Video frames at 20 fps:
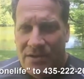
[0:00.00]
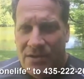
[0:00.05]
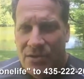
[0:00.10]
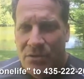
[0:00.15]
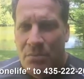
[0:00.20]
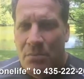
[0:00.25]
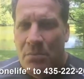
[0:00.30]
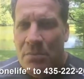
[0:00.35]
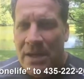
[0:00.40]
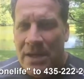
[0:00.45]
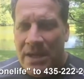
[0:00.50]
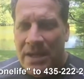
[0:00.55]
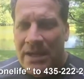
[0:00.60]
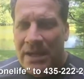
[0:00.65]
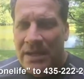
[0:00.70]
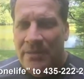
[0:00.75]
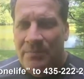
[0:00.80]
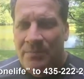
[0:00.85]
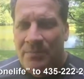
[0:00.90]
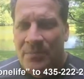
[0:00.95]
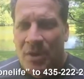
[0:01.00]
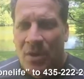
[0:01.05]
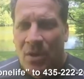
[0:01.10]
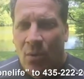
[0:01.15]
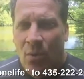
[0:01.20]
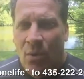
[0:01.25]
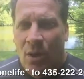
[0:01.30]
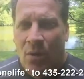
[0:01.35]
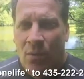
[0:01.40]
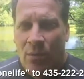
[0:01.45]
To me,
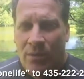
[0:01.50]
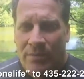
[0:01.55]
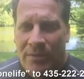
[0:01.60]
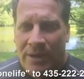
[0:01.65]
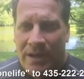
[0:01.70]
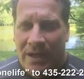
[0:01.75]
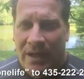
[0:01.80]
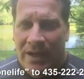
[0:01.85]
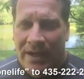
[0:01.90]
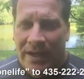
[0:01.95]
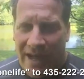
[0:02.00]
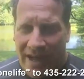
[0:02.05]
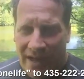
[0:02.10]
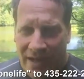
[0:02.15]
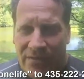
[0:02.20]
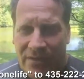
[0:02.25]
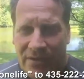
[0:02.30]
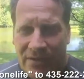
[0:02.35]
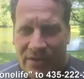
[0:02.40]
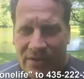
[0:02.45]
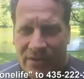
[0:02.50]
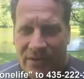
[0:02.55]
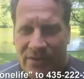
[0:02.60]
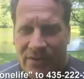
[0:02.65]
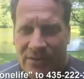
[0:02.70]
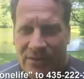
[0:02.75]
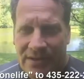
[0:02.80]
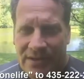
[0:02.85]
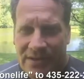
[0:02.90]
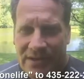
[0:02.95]
what would be
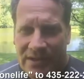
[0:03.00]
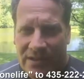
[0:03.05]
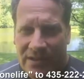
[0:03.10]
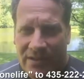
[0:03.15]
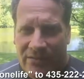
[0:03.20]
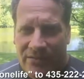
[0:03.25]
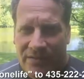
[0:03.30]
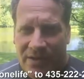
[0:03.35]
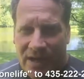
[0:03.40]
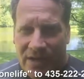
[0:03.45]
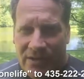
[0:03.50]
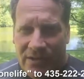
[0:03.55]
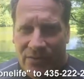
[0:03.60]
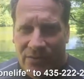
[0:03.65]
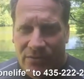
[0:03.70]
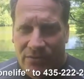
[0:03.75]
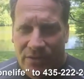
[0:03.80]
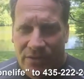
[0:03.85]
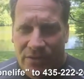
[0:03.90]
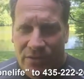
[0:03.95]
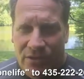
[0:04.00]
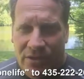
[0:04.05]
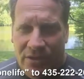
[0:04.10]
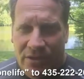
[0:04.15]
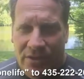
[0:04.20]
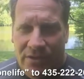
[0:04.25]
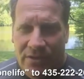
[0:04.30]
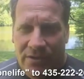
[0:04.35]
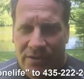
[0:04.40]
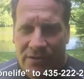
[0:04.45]
unethical is if Dr.
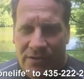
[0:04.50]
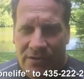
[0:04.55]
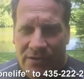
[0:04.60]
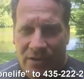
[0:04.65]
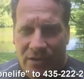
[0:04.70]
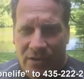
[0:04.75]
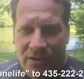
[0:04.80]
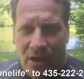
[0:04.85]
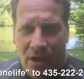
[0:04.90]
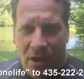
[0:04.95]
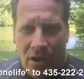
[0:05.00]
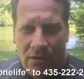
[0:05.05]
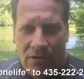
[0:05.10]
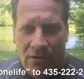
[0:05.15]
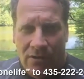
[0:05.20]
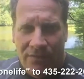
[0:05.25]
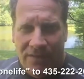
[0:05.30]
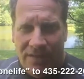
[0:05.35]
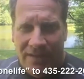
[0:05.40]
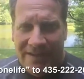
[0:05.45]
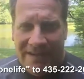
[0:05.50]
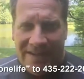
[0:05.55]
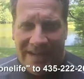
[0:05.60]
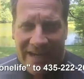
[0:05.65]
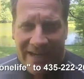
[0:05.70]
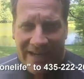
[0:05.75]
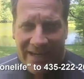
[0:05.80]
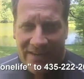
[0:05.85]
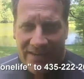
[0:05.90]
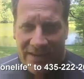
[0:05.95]
Rusha took all of the
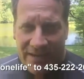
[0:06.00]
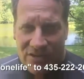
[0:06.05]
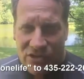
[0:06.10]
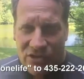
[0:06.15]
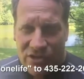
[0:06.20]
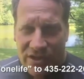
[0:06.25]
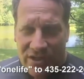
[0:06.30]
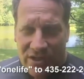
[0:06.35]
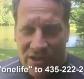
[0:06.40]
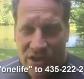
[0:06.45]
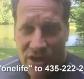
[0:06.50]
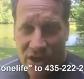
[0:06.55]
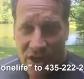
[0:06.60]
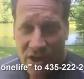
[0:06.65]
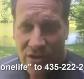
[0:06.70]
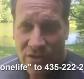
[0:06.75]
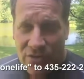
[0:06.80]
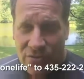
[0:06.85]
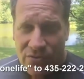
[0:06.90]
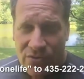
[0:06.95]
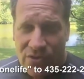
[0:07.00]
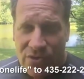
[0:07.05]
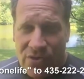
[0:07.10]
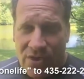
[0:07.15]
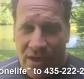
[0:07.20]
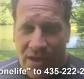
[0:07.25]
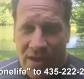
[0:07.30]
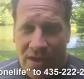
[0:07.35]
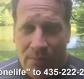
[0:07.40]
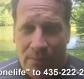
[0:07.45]
data that she knows,
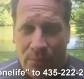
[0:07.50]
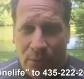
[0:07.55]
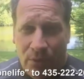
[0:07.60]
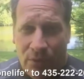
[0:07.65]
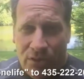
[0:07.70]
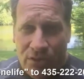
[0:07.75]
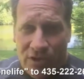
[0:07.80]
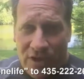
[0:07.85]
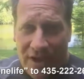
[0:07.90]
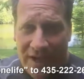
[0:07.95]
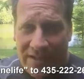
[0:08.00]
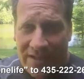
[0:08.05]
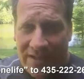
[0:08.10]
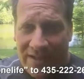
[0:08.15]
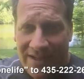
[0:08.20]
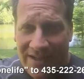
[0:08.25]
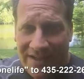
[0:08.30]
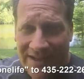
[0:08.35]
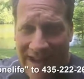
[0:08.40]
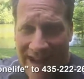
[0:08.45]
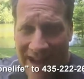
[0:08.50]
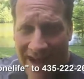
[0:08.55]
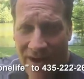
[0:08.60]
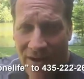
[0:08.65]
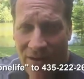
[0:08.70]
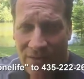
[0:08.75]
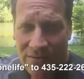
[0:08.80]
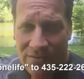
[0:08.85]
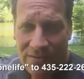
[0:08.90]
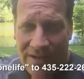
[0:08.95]
projected it
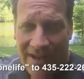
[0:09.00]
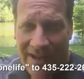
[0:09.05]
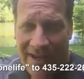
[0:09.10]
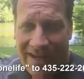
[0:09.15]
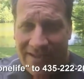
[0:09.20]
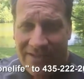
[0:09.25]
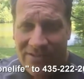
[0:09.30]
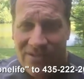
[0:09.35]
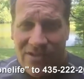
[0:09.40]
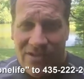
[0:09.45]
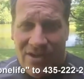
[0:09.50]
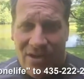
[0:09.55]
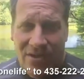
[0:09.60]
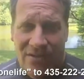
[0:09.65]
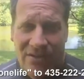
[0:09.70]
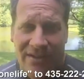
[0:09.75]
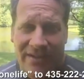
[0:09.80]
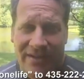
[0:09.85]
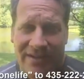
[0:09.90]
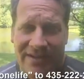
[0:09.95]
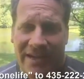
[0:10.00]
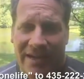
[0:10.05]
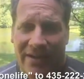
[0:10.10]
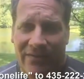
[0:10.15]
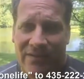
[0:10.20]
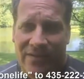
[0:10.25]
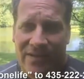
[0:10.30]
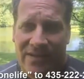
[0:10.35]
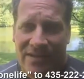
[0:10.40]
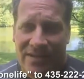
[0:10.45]
out, and saw that it
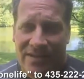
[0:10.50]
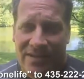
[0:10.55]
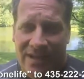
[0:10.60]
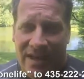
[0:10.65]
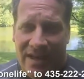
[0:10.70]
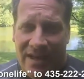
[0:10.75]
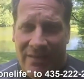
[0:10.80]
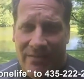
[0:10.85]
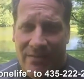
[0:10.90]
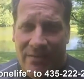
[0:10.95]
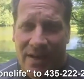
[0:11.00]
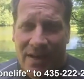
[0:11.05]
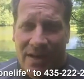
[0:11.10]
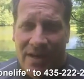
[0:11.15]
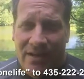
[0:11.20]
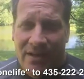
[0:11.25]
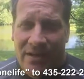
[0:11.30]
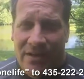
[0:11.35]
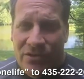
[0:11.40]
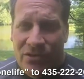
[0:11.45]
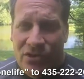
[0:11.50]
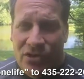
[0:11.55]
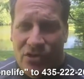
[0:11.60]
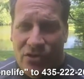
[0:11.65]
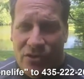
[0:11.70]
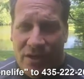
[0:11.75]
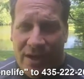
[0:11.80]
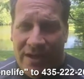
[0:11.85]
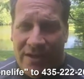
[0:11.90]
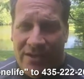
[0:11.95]
gave us the same
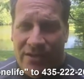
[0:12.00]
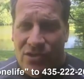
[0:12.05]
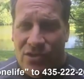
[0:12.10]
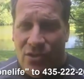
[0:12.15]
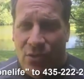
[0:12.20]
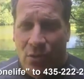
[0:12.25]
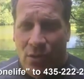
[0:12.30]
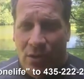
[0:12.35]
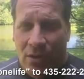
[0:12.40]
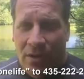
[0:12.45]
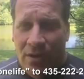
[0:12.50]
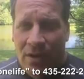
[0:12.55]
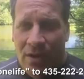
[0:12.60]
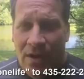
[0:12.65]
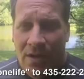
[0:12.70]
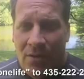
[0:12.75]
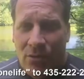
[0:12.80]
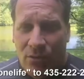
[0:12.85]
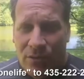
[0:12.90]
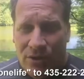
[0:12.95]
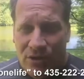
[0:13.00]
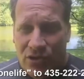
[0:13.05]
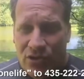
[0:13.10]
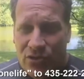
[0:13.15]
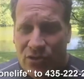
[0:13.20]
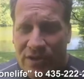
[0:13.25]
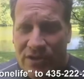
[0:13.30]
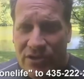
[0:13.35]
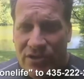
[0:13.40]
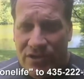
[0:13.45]
constraints or
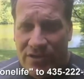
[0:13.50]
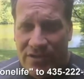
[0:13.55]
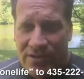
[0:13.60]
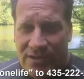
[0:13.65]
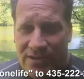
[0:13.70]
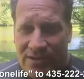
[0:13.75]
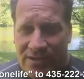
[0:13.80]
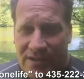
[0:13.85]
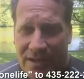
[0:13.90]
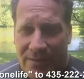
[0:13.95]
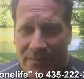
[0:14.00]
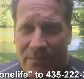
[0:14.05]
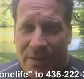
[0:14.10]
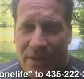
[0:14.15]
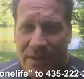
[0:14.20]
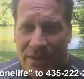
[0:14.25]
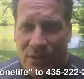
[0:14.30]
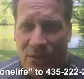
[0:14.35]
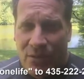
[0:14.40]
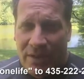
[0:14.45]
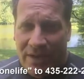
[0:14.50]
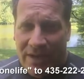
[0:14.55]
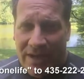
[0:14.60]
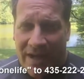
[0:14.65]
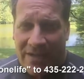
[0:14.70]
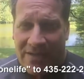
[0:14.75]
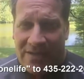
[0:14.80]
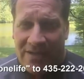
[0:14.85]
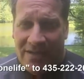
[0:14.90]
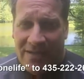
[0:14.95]
restrictions that, say, Bitcoin
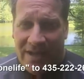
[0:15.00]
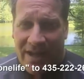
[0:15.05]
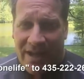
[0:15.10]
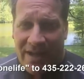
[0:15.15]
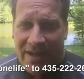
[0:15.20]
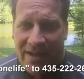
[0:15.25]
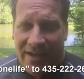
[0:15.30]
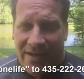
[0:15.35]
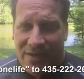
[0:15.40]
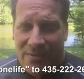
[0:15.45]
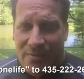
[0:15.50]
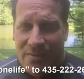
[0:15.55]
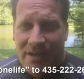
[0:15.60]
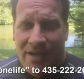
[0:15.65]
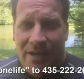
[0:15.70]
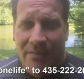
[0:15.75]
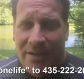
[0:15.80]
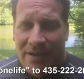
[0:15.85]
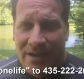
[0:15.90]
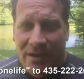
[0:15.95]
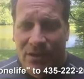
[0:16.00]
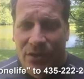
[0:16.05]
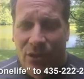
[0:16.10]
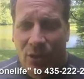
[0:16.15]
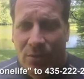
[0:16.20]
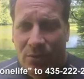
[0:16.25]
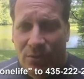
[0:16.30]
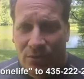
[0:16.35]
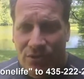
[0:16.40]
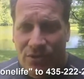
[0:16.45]
has today as becoming a
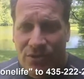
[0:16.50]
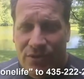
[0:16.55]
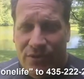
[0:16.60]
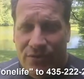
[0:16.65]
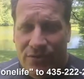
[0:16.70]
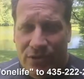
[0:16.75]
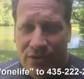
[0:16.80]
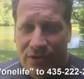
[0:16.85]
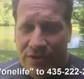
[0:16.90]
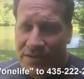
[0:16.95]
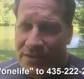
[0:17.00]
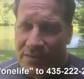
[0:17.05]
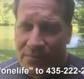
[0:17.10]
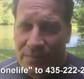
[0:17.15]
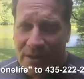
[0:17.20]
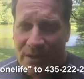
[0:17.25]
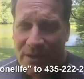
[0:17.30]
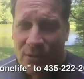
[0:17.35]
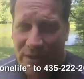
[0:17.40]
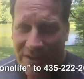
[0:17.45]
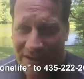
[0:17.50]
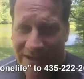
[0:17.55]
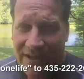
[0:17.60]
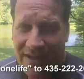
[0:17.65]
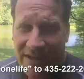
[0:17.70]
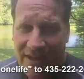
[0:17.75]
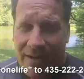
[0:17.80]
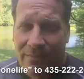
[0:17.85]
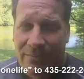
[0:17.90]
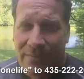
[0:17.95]
global reserve currency. Bitcoin
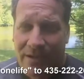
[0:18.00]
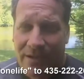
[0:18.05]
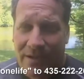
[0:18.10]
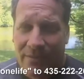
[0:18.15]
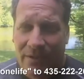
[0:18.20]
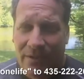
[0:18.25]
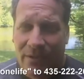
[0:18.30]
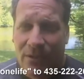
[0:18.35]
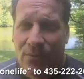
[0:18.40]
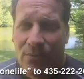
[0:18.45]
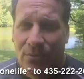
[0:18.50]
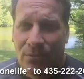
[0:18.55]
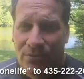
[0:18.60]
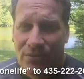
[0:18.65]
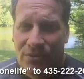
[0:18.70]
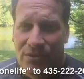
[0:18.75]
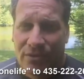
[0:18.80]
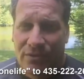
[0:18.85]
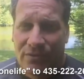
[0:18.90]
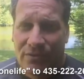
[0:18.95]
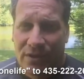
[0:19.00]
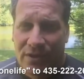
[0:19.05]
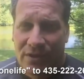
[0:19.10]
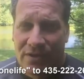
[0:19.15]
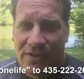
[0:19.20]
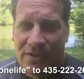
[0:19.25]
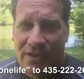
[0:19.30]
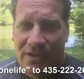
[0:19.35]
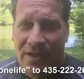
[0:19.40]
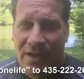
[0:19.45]
cannot become a global reserve
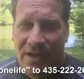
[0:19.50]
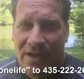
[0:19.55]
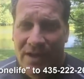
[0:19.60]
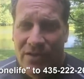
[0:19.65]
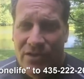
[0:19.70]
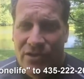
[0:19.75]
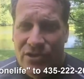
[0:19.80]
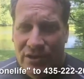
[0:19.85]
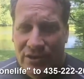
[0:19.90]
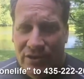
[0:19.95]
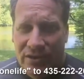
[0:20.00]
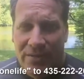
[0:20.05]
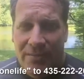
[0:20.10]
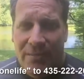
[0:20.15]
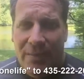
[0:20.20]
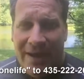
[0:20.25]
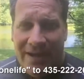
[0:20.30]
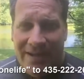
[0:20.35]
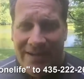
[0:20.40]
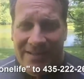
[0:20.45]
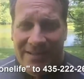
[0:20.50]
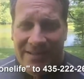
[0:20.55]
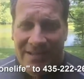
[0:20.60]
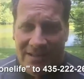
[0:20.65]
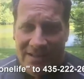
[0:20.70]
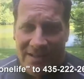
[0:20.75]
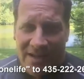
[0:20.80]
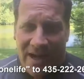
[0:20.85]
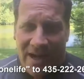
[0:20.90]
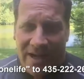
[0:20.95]
currency, surely by its
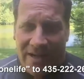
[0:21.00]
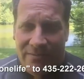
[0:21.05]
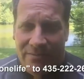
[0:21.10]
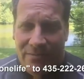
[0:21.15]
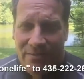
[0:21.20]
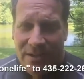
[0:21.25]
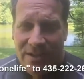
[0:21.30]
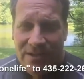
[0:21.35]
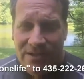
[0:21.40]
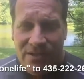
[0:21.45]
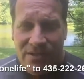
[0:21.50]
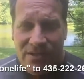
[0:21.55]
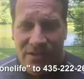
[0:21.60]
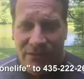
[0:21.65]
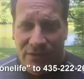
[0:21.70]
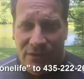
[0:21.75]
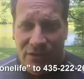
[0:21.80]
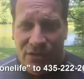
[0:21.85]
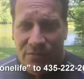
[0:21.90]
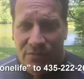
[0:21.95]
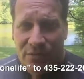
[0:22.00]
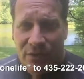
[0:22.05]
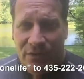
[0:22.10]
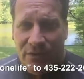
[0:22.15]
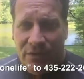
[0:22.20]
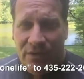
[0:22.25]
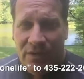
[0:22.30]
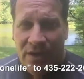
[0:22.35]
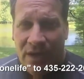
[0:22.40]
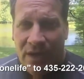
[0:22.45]
design, because it's a first
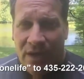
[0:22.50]
mover.